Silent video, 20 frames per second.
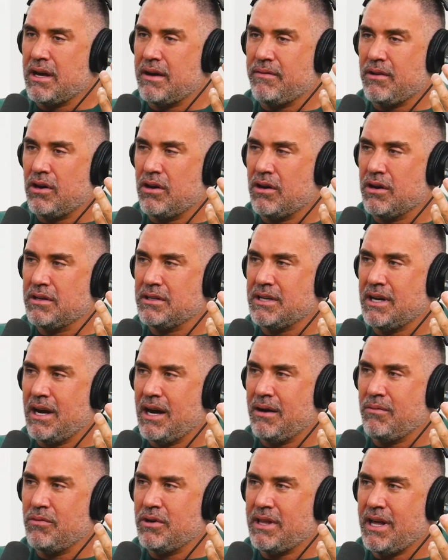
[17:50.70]
have a hard
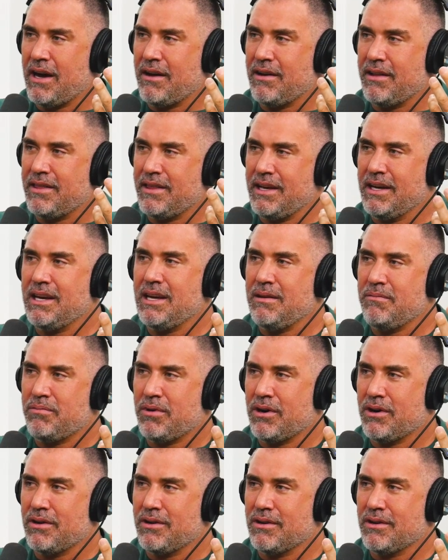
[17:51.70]
time without a thinking
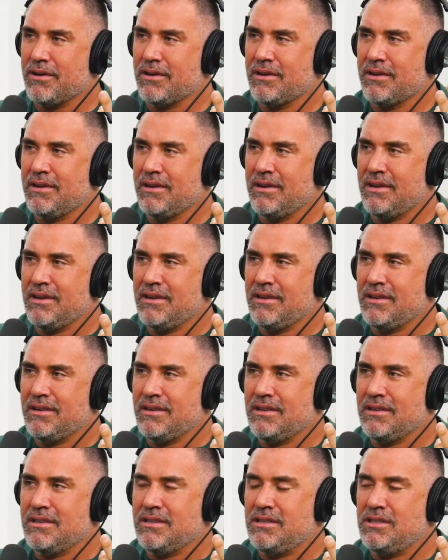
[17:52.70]
partner
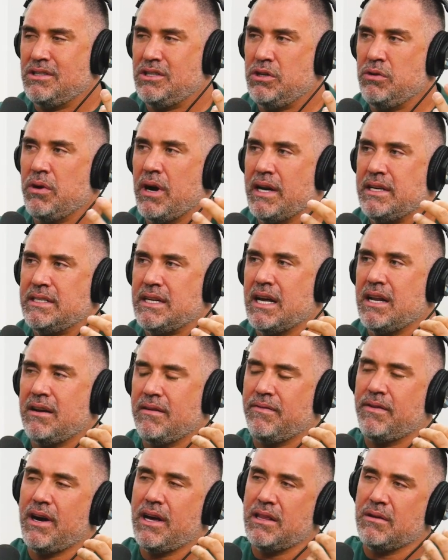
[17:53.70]
to
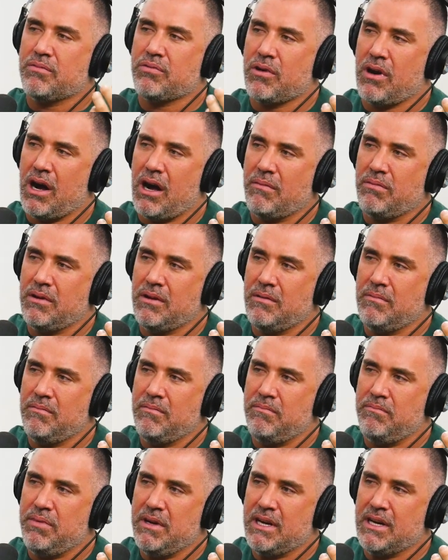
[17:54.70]
identify the
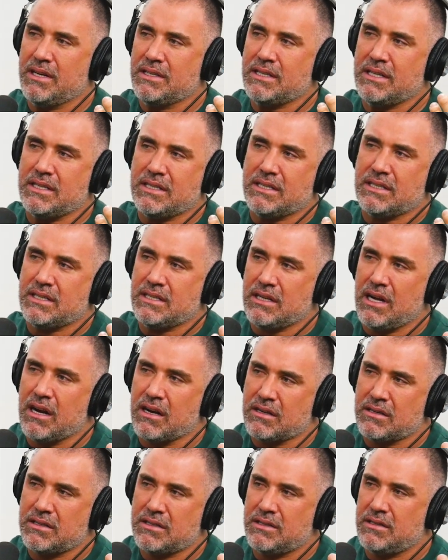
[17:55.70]
problem, because it
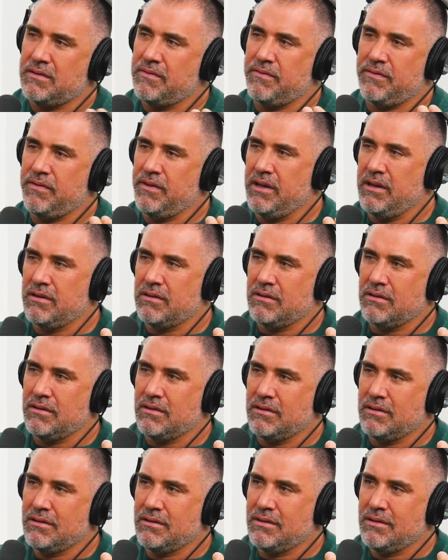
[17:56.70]
sucks to
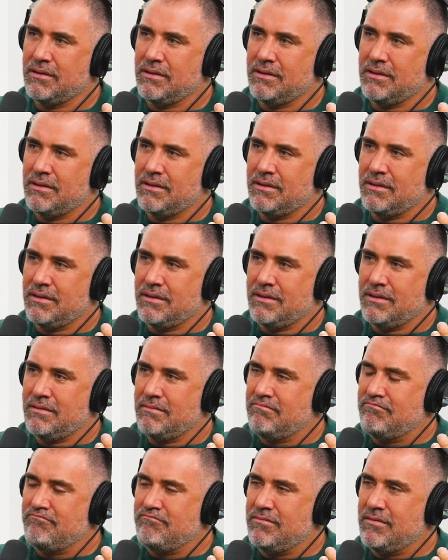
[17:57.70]
feel
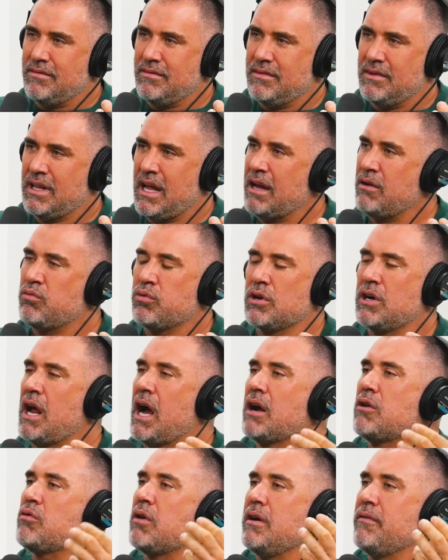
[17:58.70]
like we're
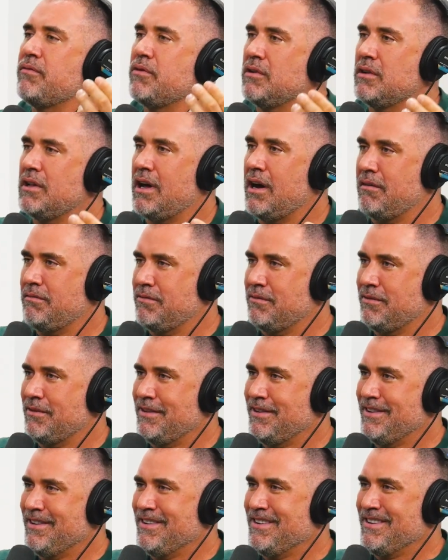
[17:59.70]
not grateful enough,
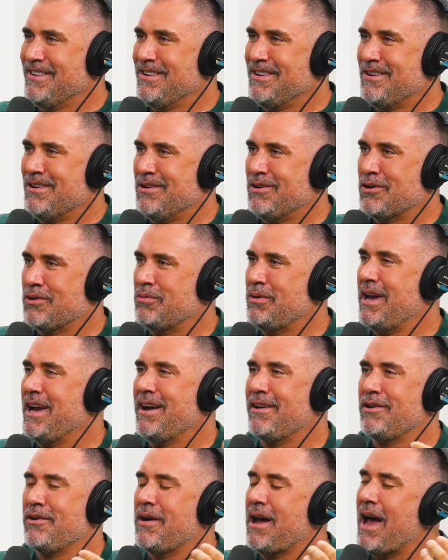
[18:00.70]
or we
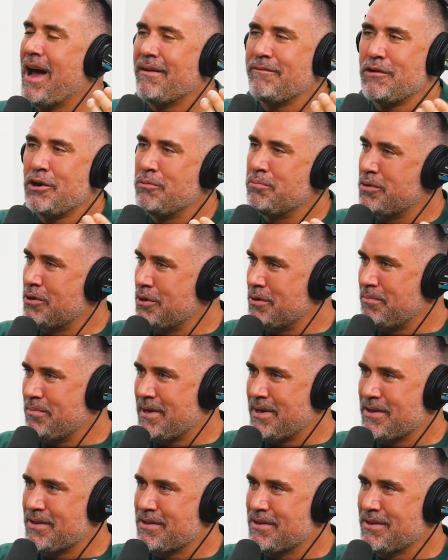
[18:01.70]
had have no
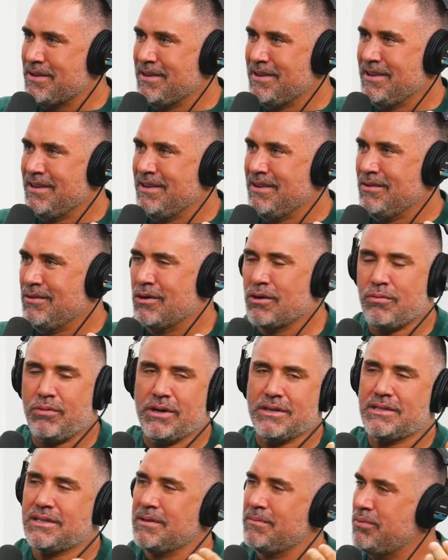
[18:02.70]
purpose, or
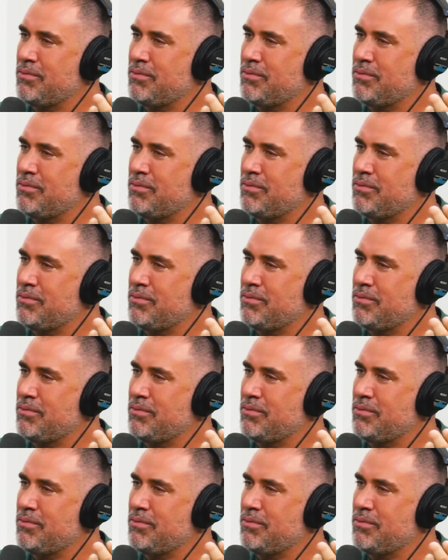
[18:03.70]
what's the